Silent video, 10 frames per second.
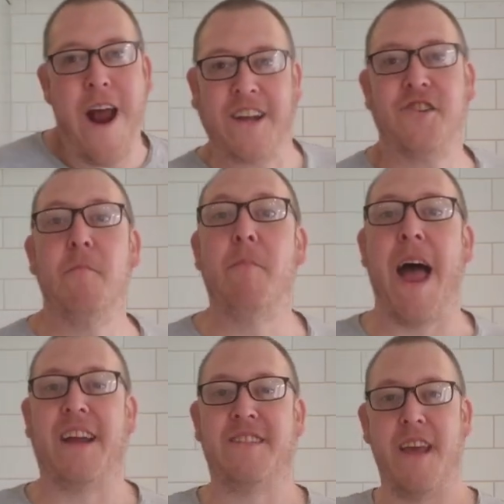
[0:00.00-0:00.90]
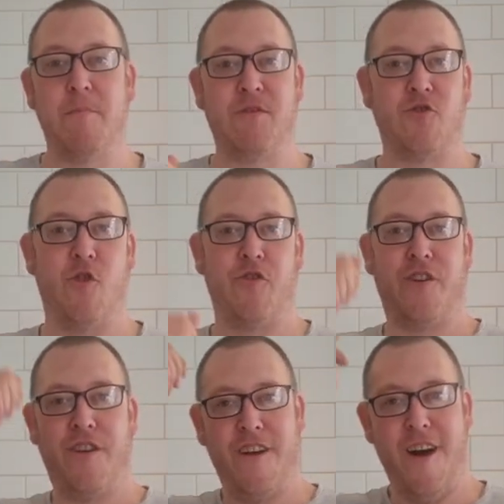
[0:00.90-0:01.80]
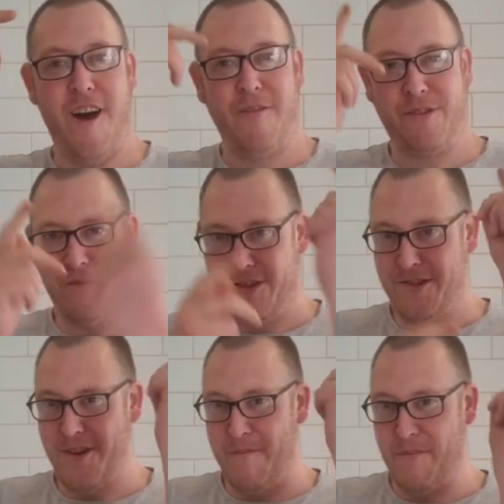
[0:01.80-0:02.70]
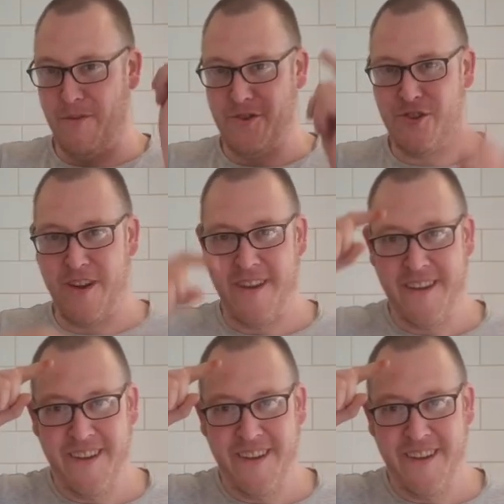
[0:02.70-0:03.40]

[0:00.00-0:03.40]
action packed episode of Chris the Butcher.